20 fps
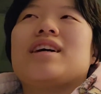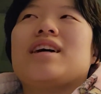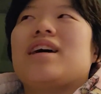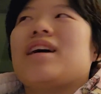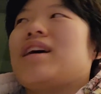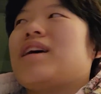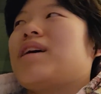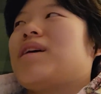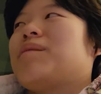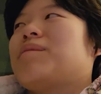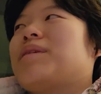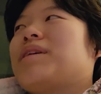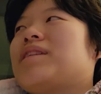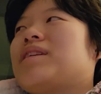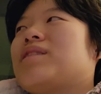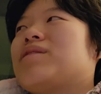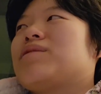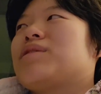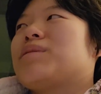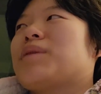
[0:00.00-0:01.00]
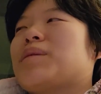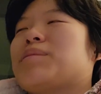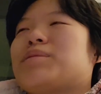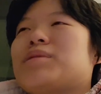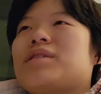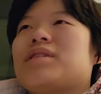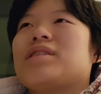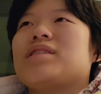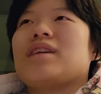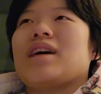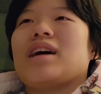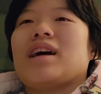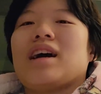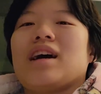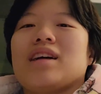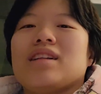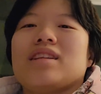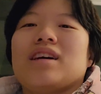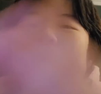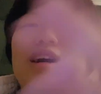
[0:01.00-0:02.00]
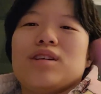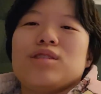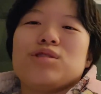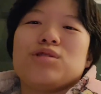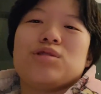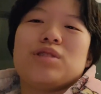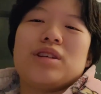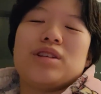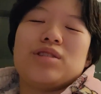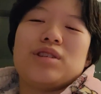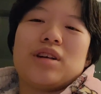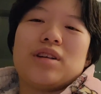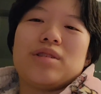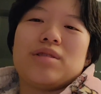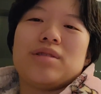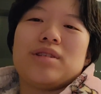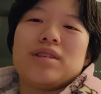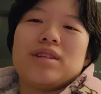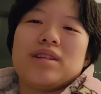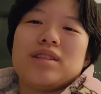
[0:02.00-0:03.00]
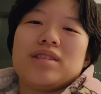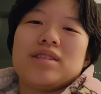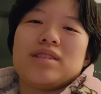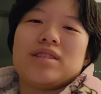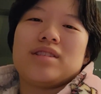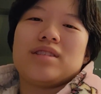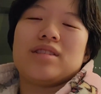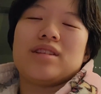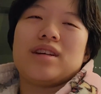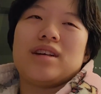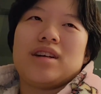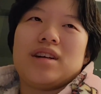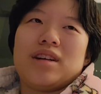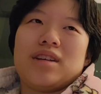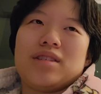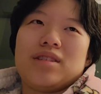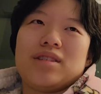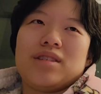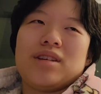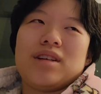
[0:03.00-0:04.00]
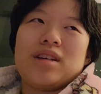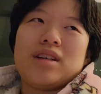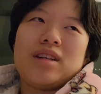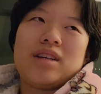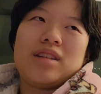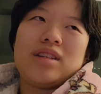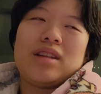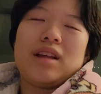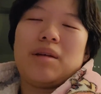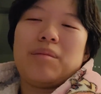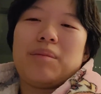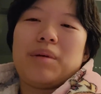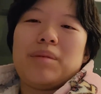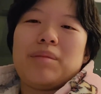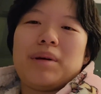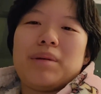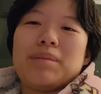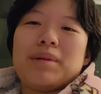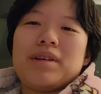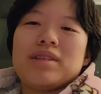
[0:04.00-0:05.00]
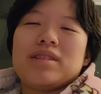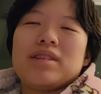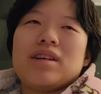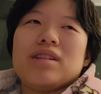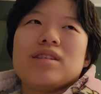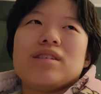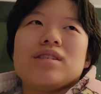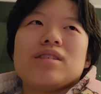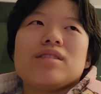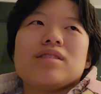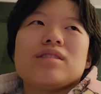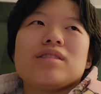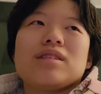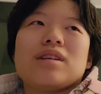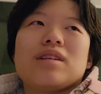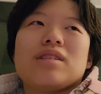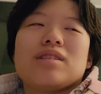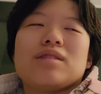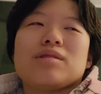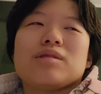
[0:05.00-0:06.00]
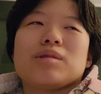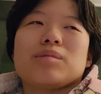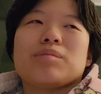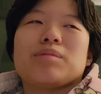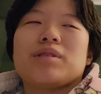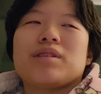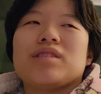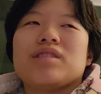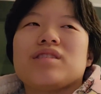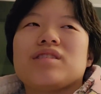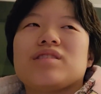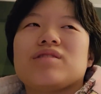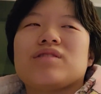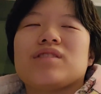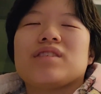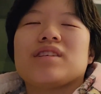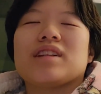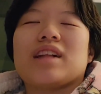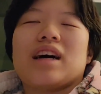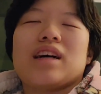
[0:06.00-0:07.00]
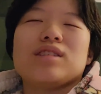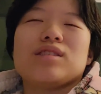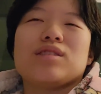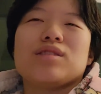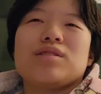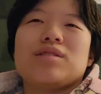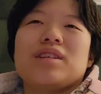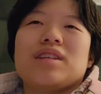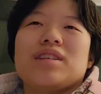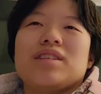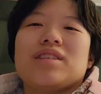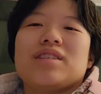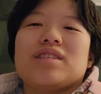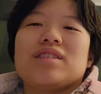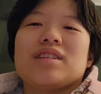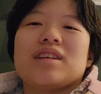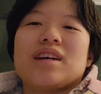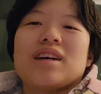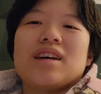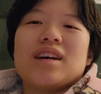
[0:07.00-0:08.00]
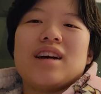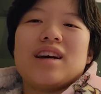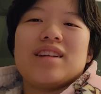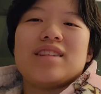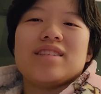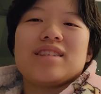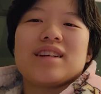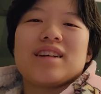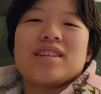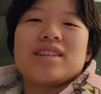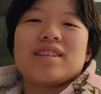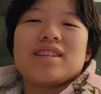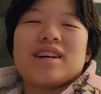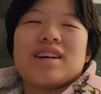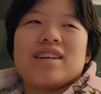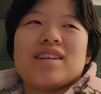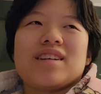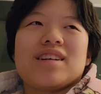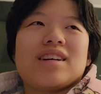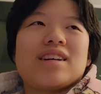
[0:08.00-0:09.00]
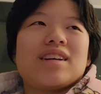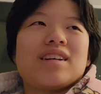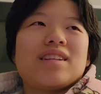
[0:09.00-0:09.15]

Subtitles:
And then for my prints, I had the Hollow Train Dragon one, because they've been my best sellers in terms of prints for the last 2 years, and they're kind of like